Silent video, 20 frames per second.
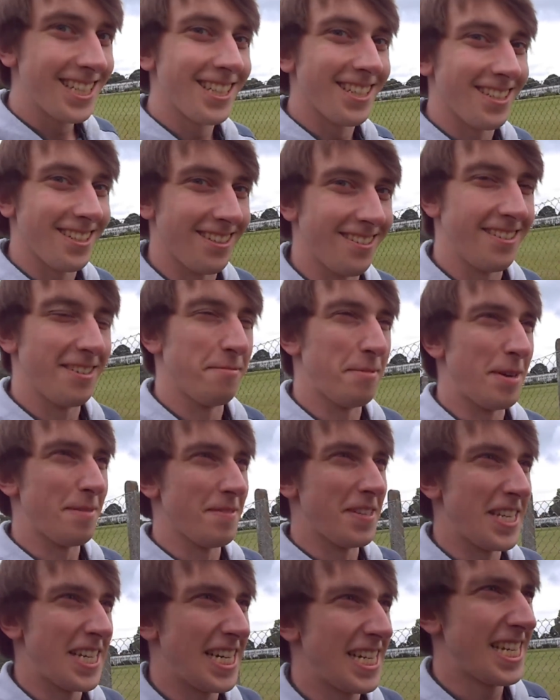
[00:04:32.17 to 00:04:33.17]
Sorry,
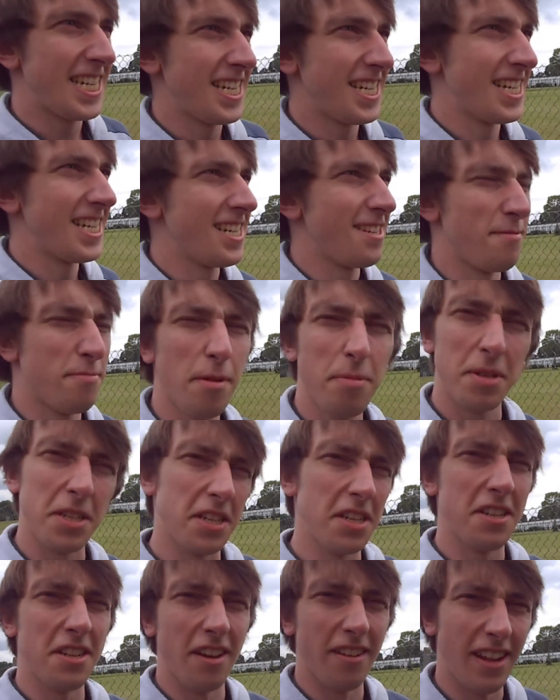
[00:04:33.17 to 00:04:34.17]
Mum and Dad. You probably
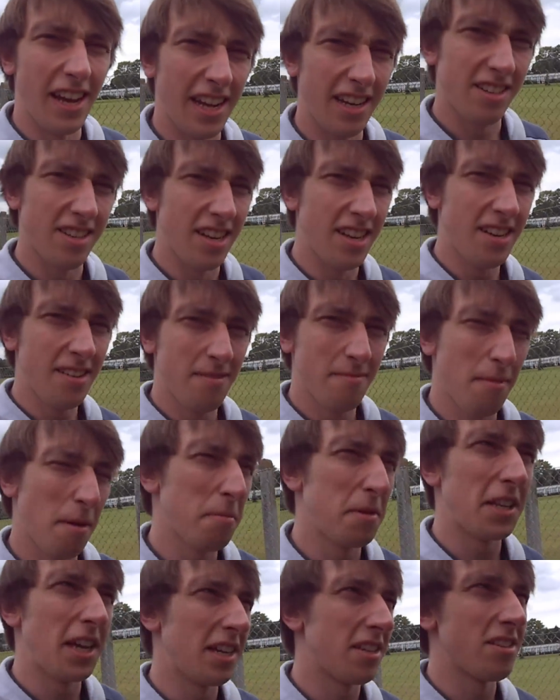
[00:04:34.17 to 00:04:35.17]
did know that, actually.
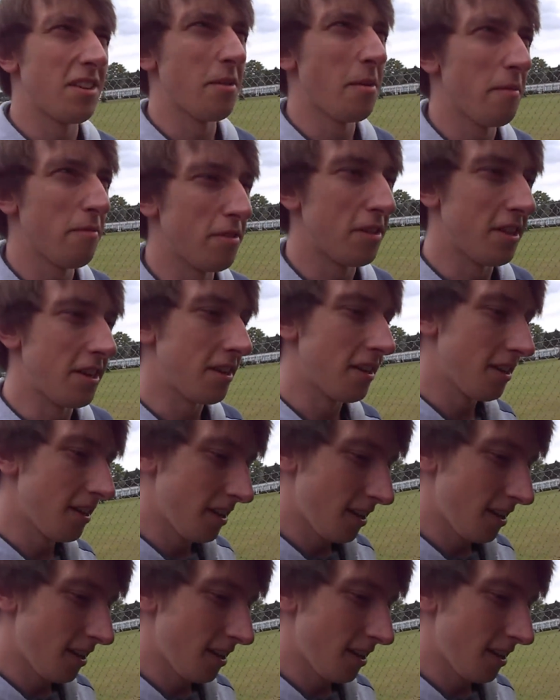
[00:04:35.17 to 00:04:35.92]
Mum and Dad know everything.